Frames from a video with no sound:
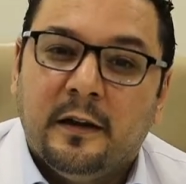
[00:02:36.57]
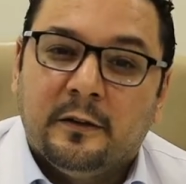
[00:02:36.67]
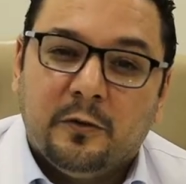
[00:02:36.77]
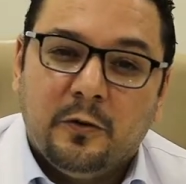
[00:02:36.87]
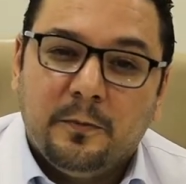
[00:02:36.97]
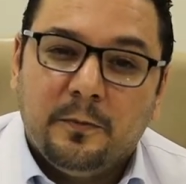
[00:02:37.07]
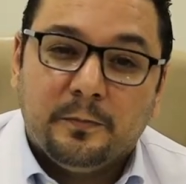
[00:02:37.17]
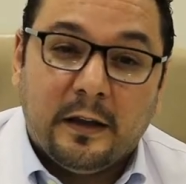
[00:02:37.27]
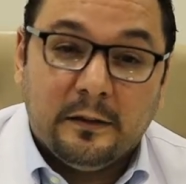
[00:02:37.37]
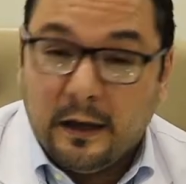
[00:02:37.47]
So
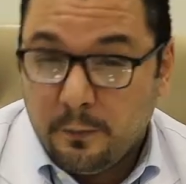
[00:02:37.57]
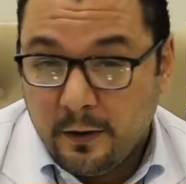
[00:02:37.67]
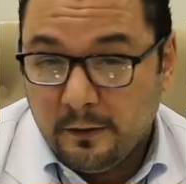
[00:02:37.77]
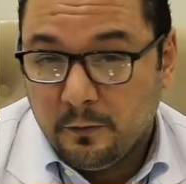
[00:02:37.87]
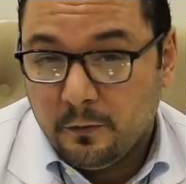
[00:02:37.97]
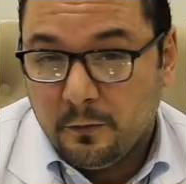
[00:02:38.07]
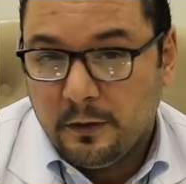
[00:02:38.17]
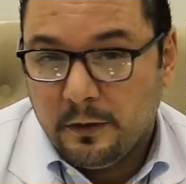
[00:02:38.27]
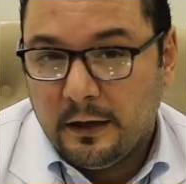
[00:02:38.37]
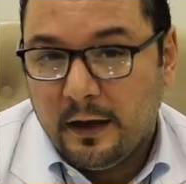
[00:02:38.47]
in type 1
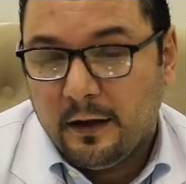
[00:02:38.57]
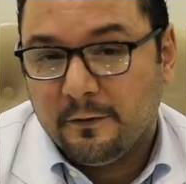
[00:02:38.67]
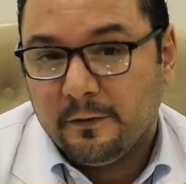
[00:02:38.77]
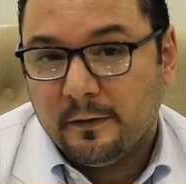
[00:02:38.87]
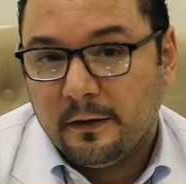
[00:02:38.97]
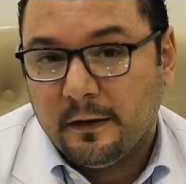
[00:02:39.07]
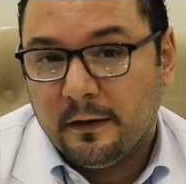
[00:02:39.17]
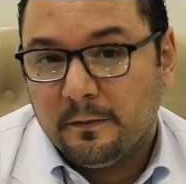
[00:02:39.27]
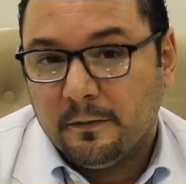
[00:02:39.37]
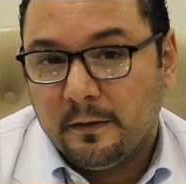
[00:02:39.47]
we have
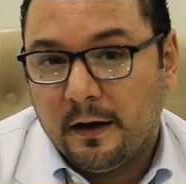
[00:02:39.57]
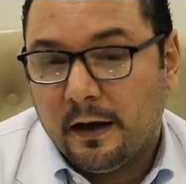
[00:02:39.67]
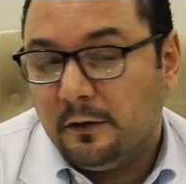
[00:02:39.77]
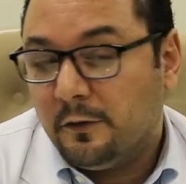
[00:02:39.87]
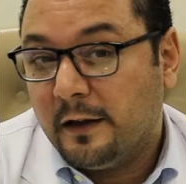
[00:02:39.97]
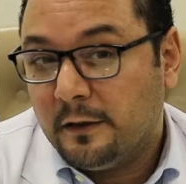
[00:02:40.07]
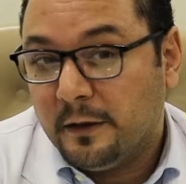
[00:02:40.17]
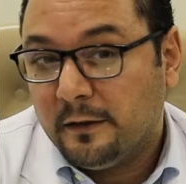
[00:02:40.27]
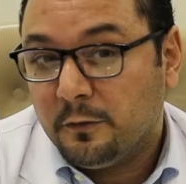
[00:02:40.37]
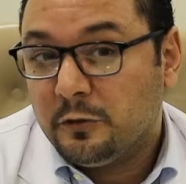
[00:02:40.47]
a kind of
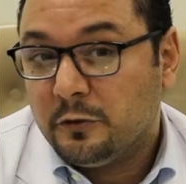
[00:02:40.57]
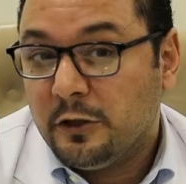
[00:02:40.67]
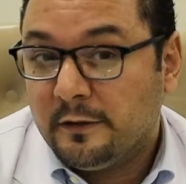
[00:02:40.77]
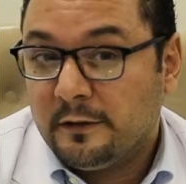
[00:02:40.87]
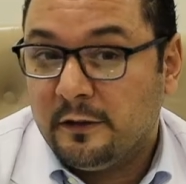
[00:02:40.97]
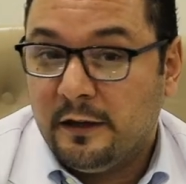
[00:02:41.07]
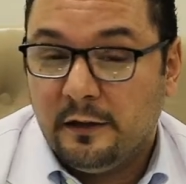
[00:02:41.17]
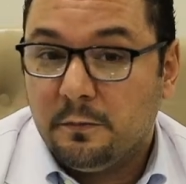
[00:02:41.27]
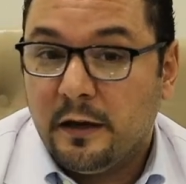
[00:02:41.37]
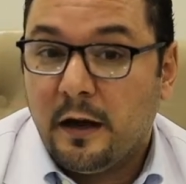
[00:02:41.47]
antibody which is
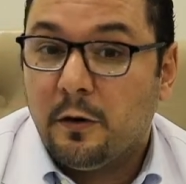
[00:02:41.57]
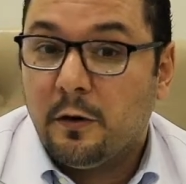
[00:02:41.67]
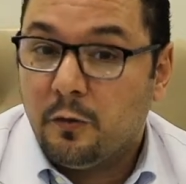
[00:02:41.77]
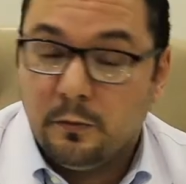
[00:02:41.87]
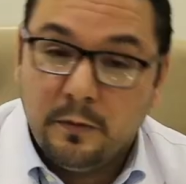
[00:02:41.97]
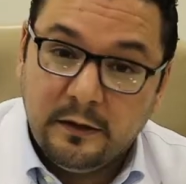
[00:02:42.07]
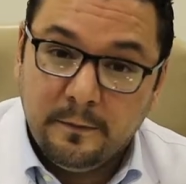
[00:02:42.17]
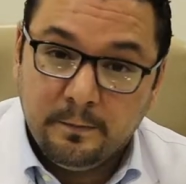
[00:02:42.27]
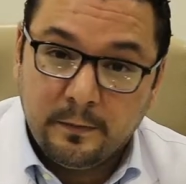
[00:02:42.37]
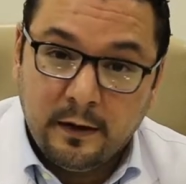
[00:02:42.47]
created by our own body
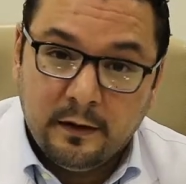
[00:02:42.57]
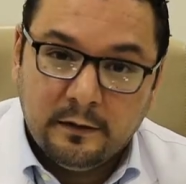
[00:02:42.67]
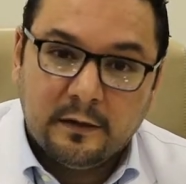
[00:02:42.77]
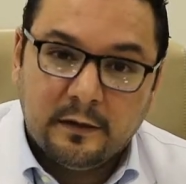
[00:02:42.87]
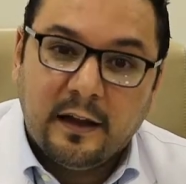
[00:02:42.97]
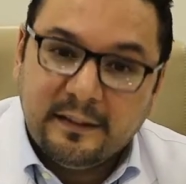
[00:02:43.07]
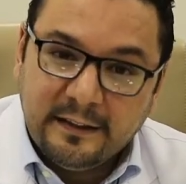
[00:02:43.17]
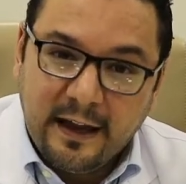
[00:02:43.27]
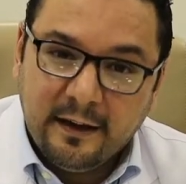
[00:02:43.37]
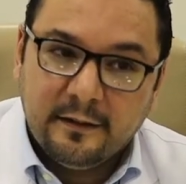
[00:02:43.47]
that
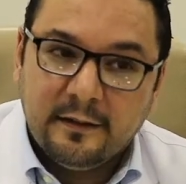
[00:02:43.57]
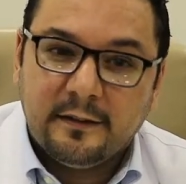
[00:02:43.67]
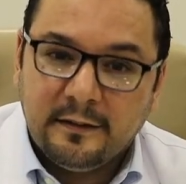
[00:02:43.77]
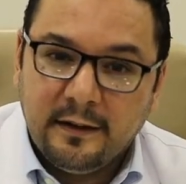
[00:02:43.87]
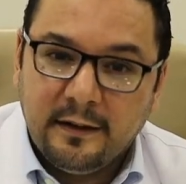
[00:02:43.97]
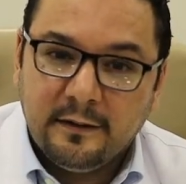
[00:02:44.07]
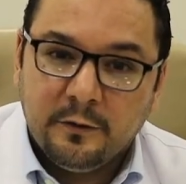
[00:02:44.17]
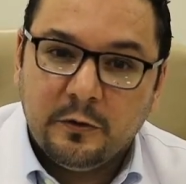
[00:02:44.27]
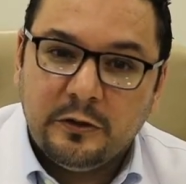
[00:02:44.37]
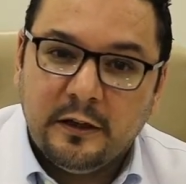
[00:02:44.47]
attacks the cells
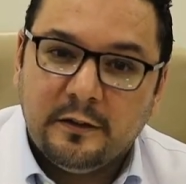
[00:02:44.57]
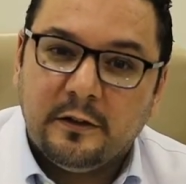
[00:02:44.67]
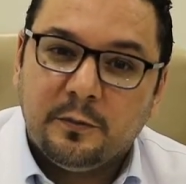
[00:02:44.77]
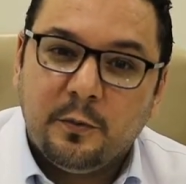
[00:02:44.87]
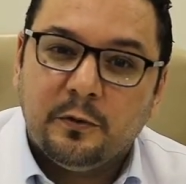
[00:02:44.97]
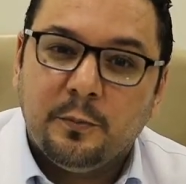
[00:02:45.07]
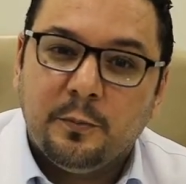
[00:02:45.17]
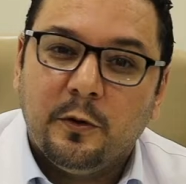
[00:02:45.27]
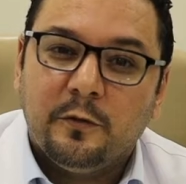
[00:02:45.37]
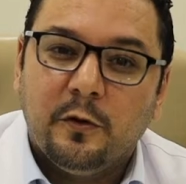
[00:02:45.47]
which is
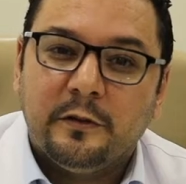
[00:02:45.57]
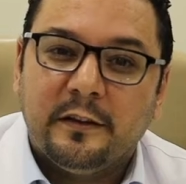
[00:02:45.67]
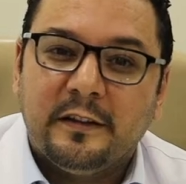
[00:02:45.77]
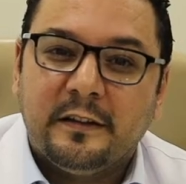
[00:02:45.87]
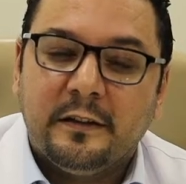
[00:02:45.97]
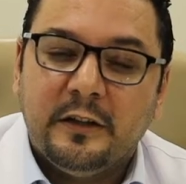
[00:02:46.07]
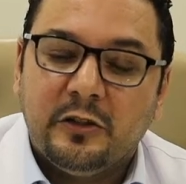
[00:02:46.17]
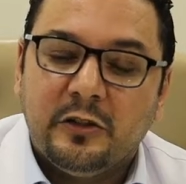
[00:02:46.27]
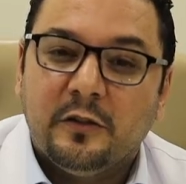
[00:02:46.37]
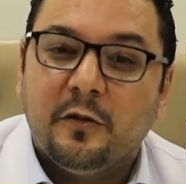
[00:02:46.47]
responsible for the
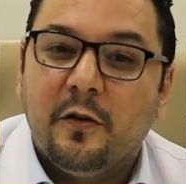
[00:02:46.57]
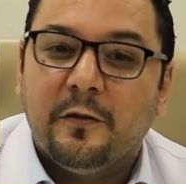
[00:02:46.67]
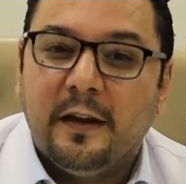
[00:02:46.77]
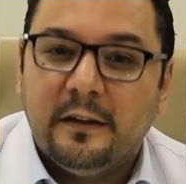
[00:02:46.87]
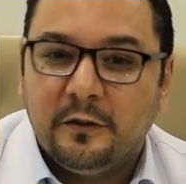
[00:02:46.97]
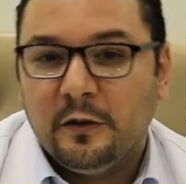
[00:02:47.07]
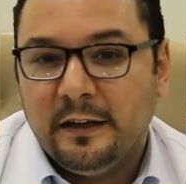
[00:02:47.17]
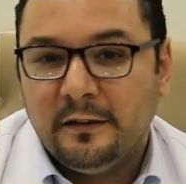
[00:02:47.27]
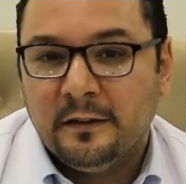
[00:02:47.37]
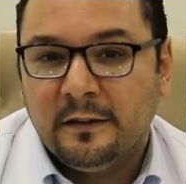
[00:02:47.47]
secretion of
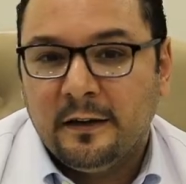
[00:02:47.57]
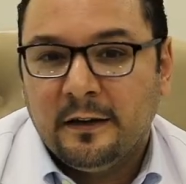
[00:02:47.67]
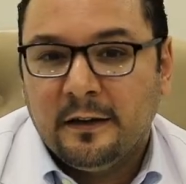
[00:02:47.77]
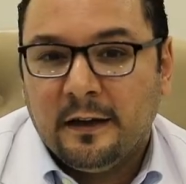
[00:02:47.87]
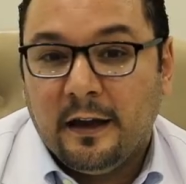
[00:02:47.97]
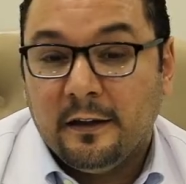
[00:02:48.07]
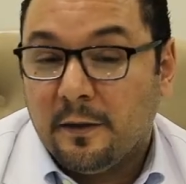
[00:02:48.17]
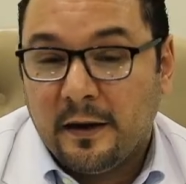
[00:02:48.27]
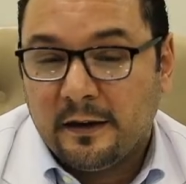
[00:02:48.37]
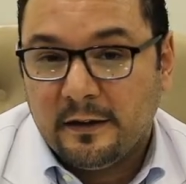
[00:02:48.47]
insulin in the
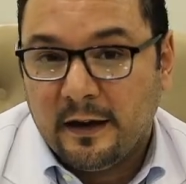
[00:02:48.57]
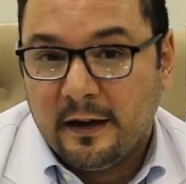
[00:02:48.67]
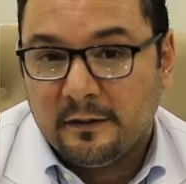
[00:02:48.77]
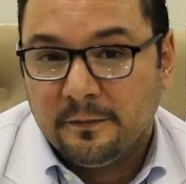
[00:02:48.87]
pancreas.